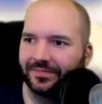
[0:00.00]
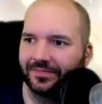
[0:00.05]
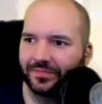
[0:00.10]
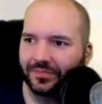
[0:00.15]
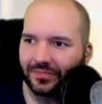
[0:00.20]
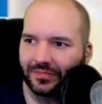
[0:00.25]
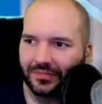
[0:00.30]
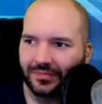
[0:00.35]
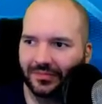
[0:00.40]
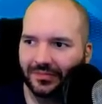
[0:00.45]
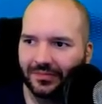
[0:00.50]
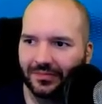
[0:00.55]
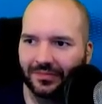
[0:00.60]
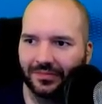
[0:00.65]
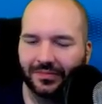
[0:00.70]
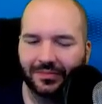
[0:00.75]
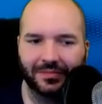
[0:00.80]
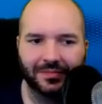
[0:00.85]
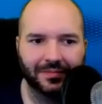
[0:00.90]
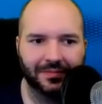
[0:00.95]

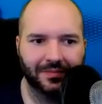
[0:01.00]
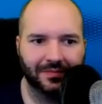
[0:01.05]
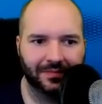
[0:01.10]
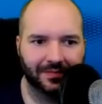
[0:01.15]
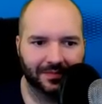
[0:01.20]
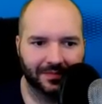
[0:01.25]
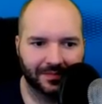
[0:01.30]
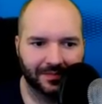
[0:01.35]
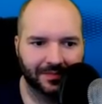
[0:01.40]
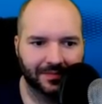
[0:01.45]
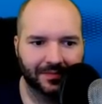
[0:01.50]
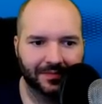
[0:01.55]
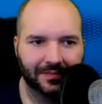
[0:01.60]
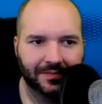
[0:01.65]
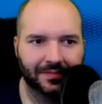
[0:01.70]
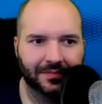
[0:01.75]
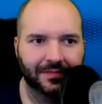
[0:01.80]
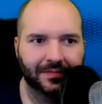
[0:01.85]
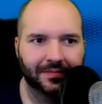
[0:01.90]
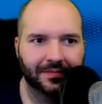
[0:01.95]

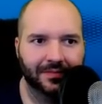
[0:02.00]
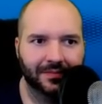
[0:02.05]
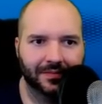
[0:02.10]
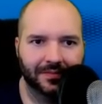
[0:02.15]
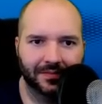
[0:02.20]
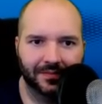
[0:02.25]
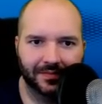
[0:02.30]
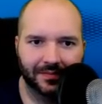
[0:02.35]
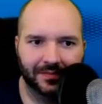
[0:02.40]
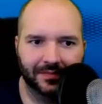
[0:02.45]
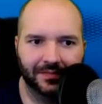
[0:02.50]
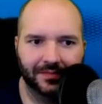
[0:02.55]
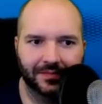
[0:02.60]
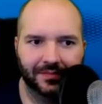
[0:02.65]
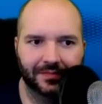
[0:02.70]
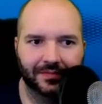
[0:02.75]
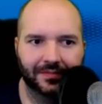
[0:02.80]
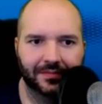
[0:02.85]
Nothing is said.